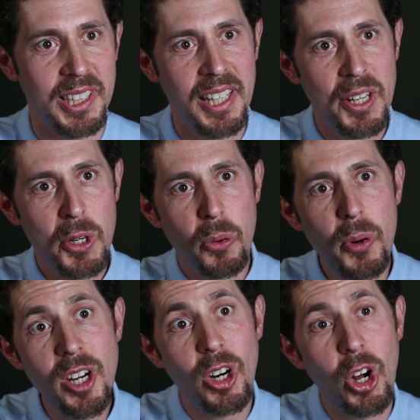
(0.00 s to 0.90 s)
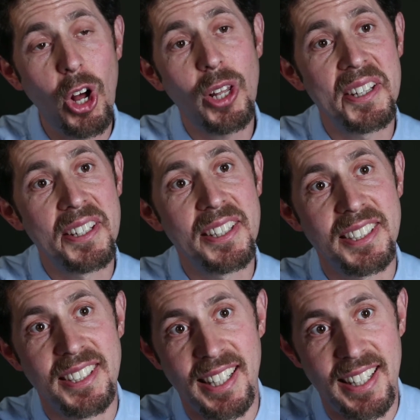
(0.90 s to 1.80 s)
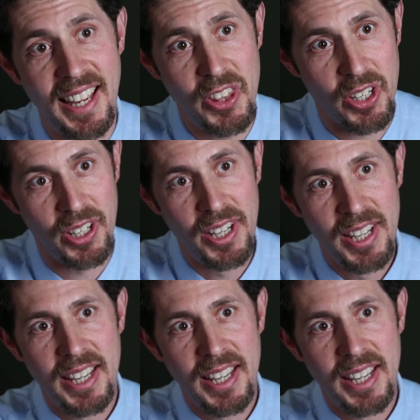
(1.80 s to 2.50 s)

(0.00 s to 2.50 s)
Like, we are all in this together.